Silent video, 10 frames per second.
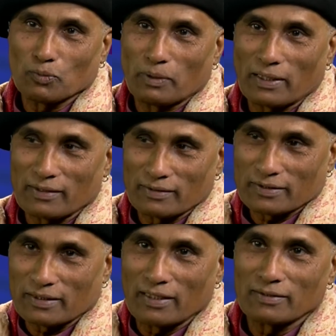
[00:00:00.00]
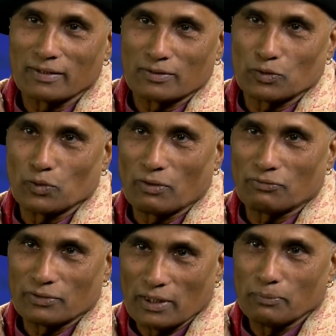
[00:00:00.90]
But I understand that you have
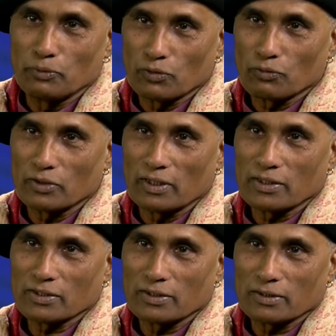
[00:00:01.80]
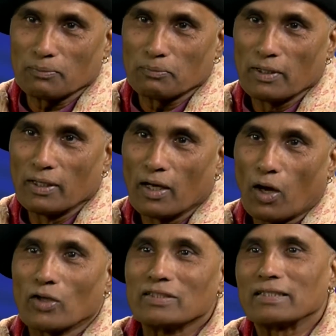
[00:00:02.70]
a really beautiful relationship.
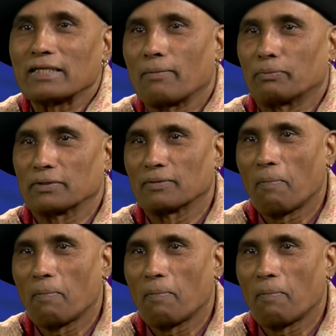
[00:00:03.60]
How did it happen?